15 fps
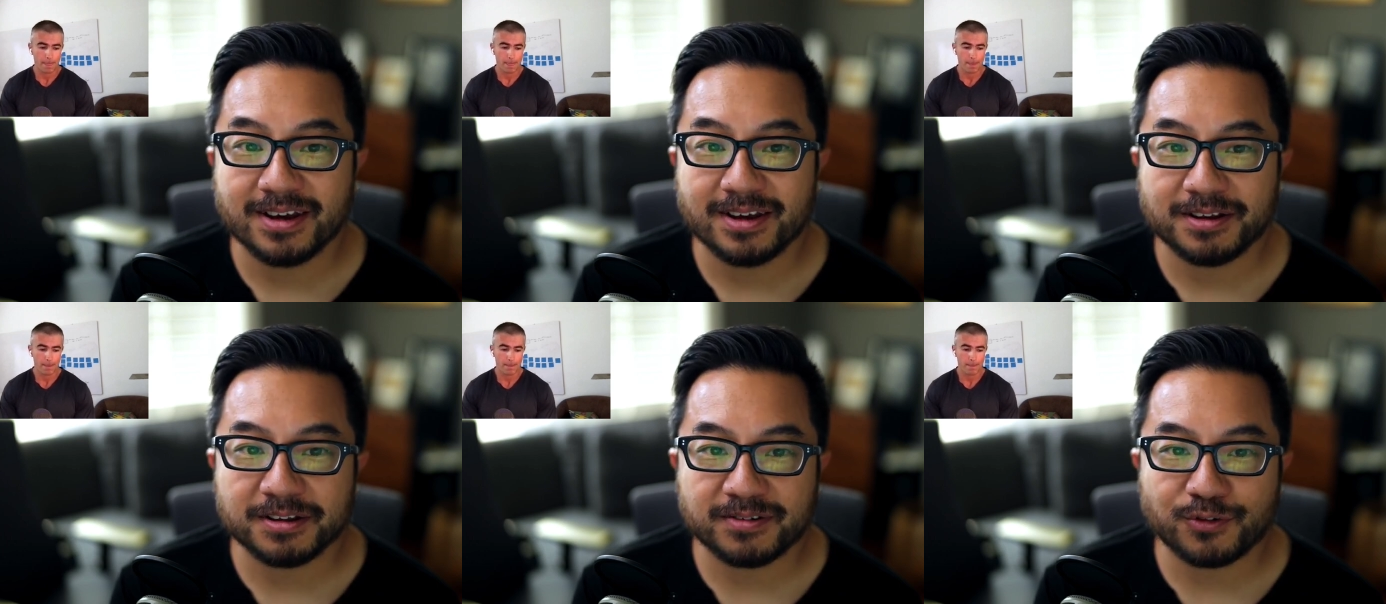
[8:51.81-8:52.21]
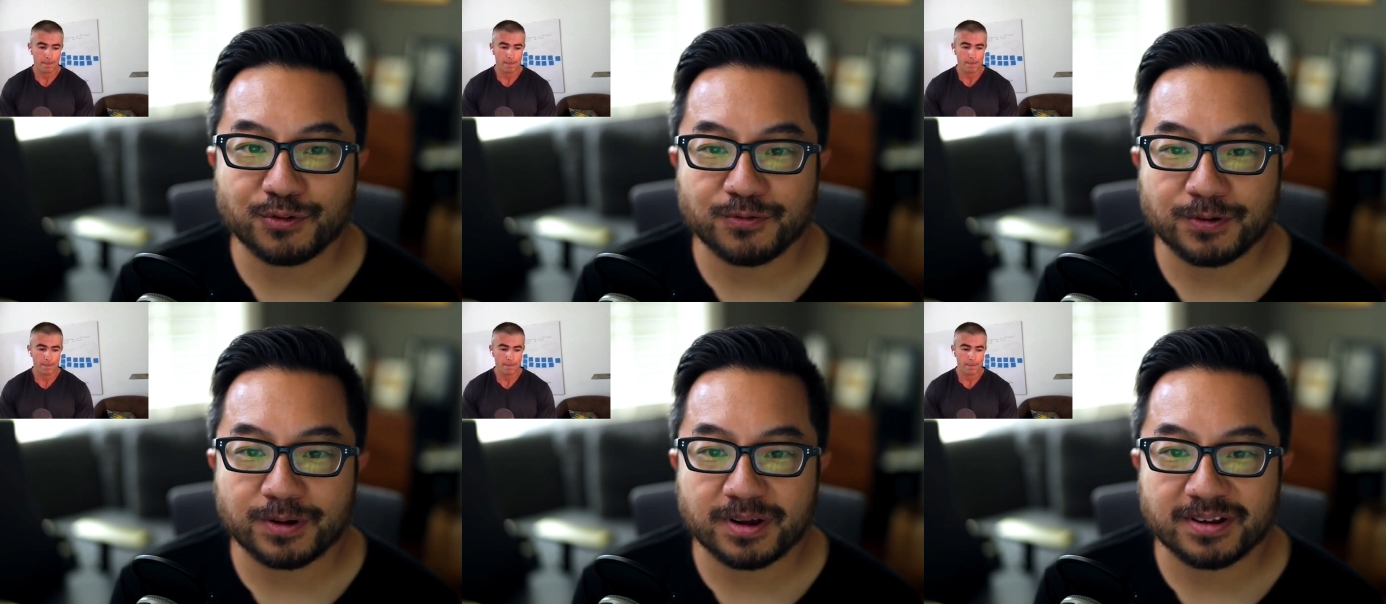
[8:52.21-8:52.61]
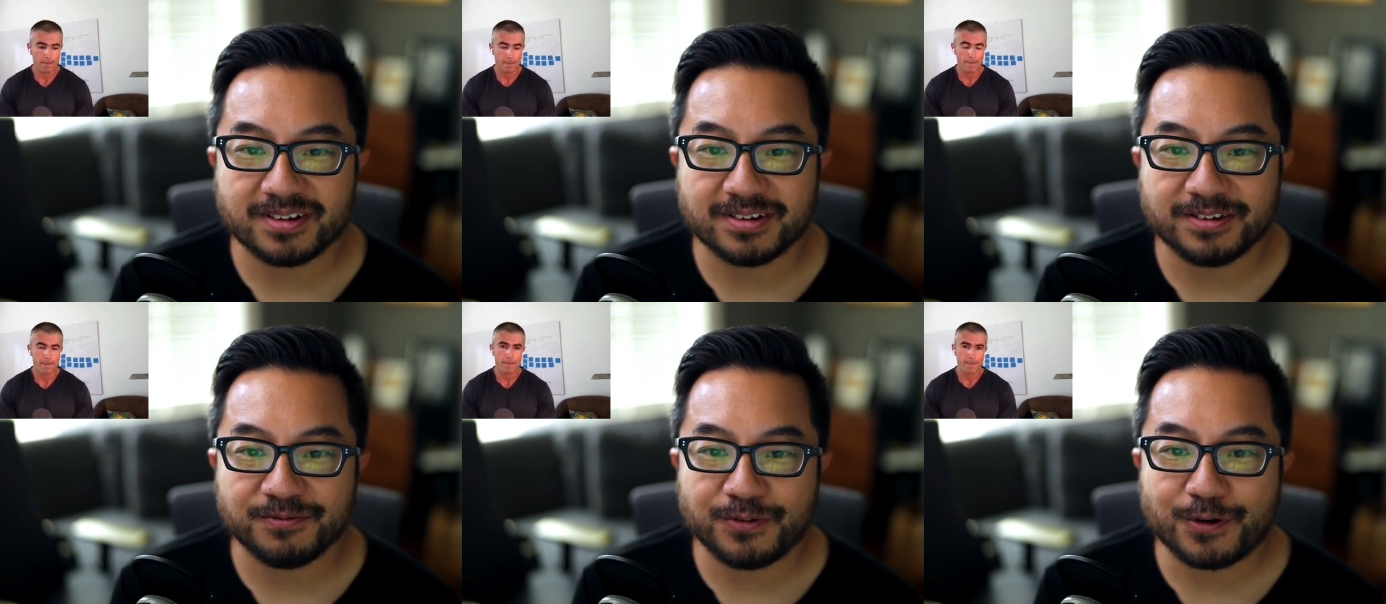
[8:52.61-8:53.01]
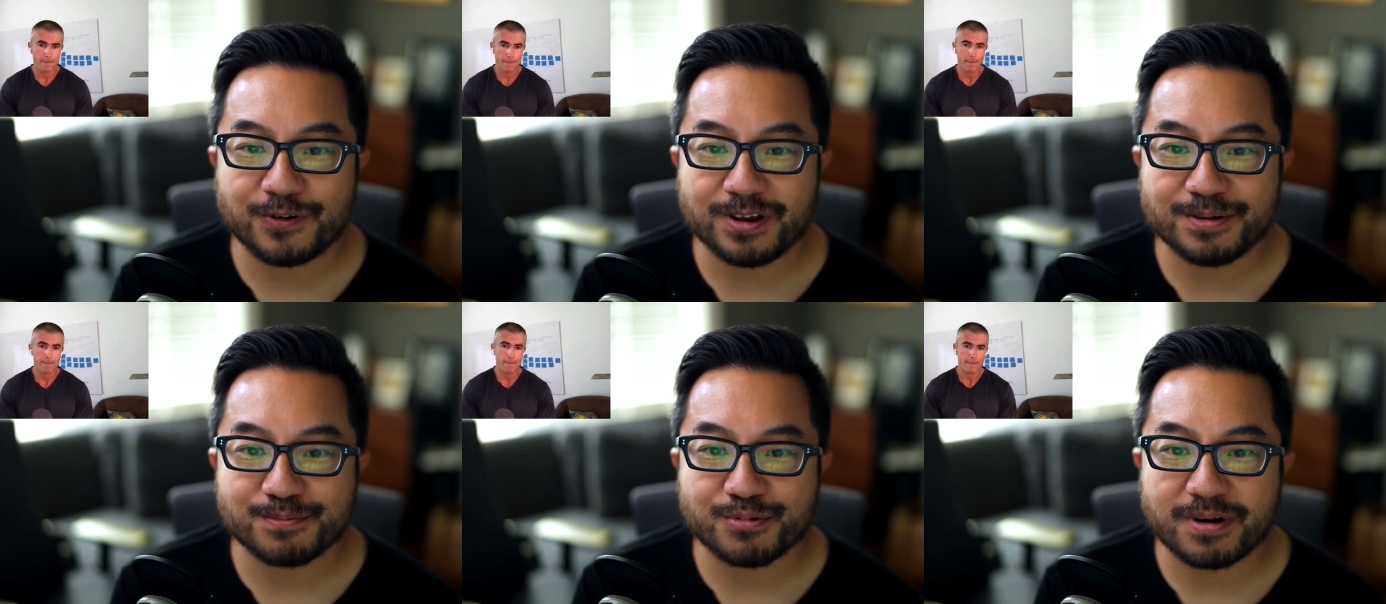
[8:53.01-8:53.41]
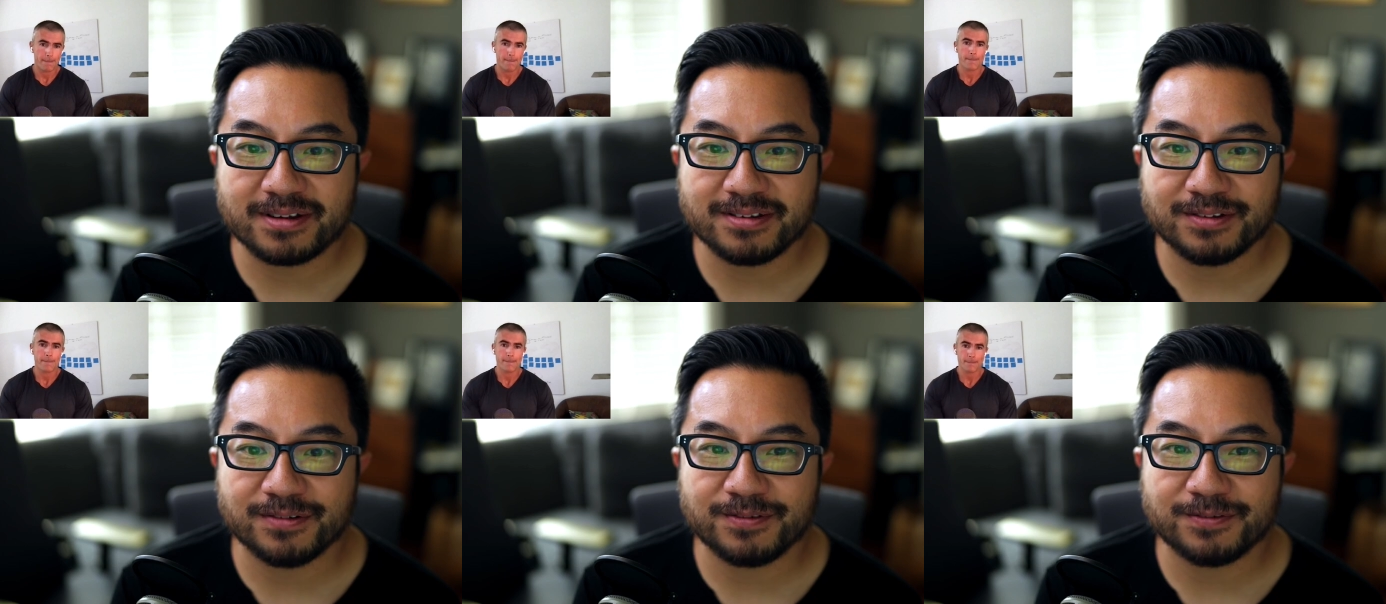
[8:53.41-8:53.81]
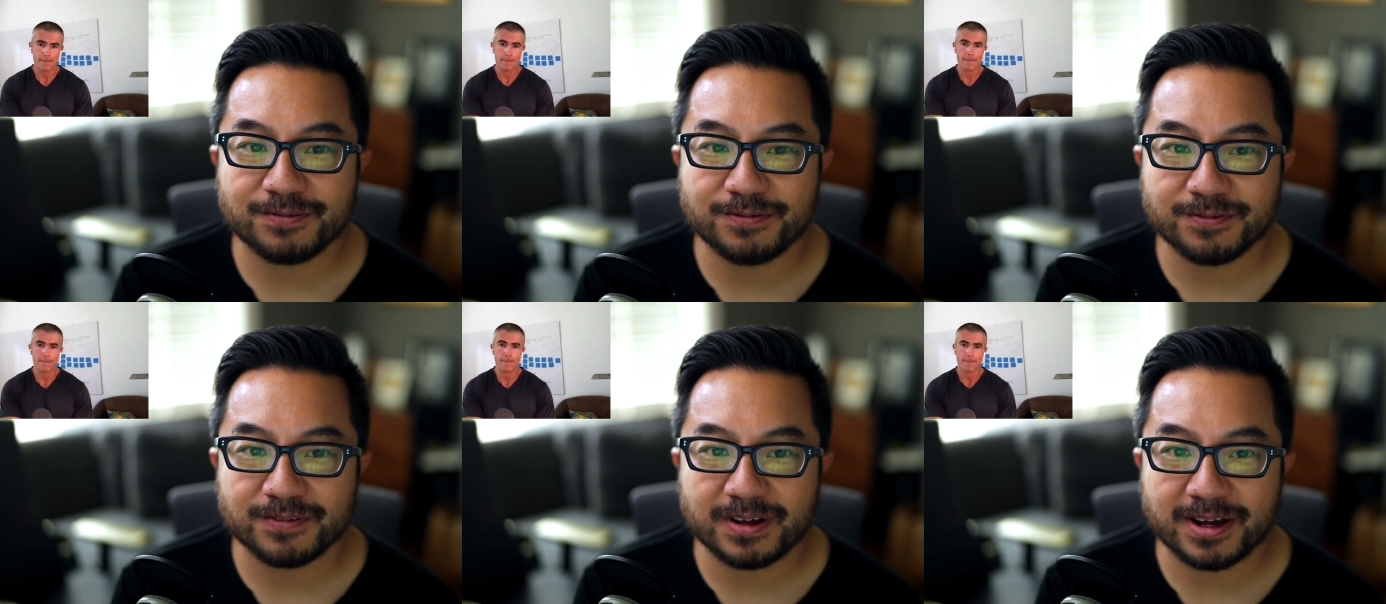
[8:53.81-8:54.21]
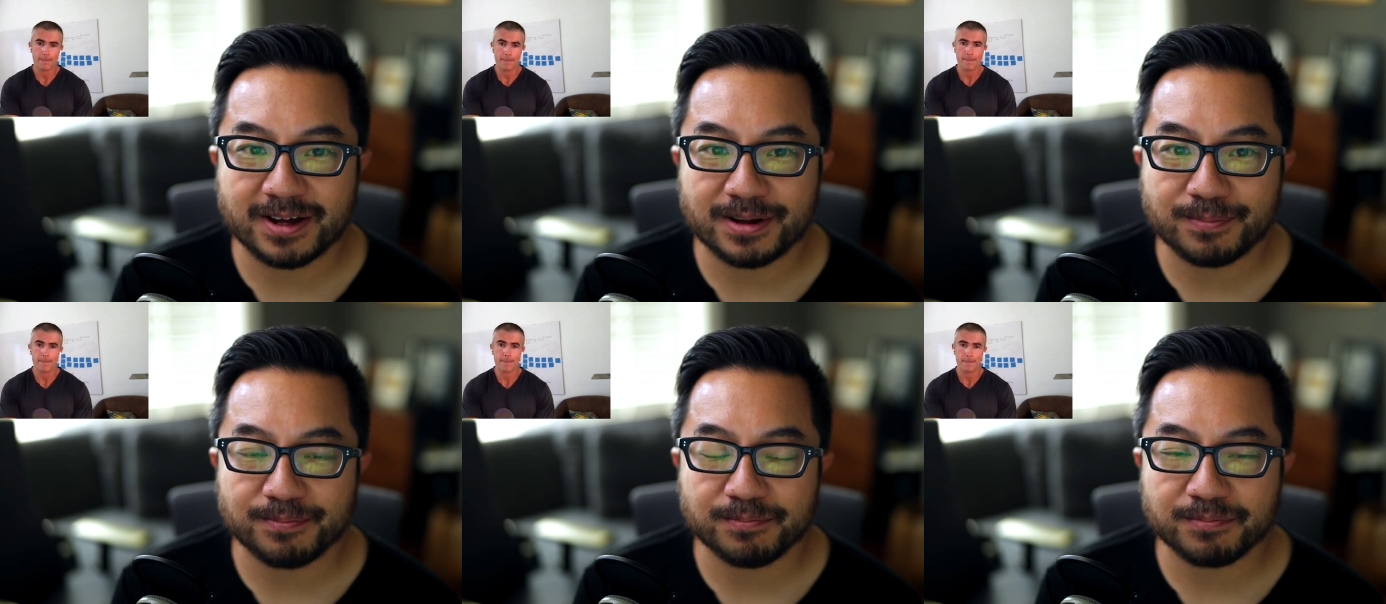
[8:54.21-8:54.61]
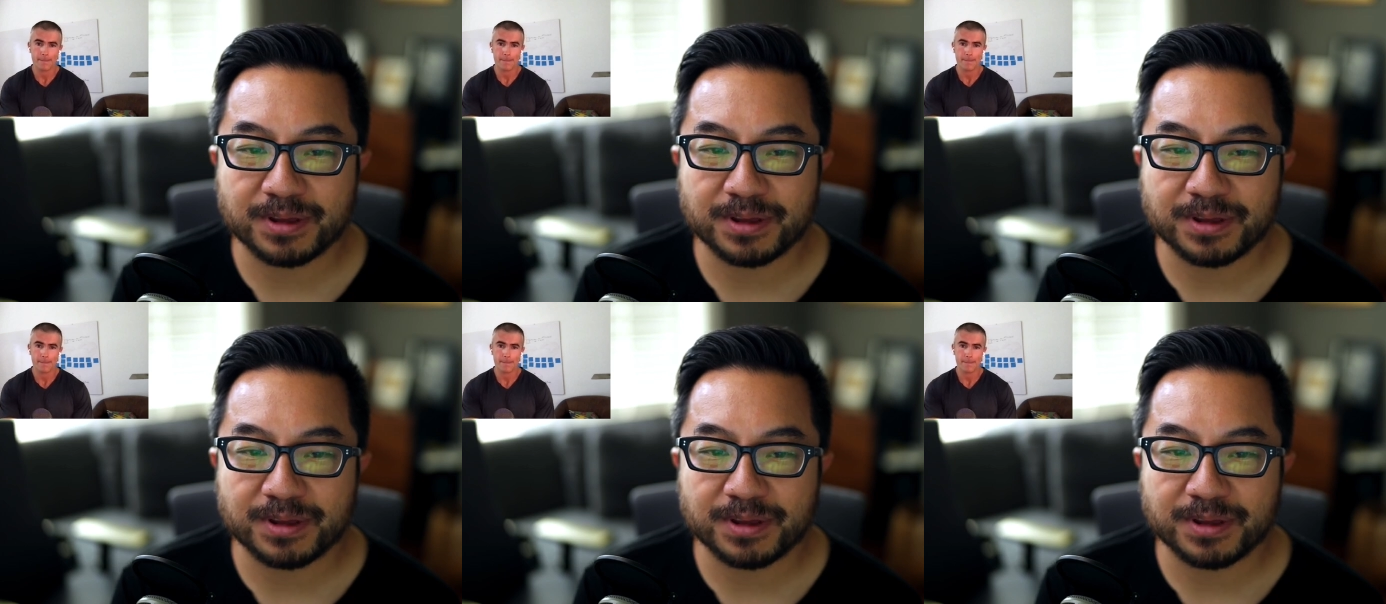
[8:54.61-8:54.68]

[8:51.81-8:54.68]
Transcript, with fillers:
Speaker 1: sort of a very impressive um,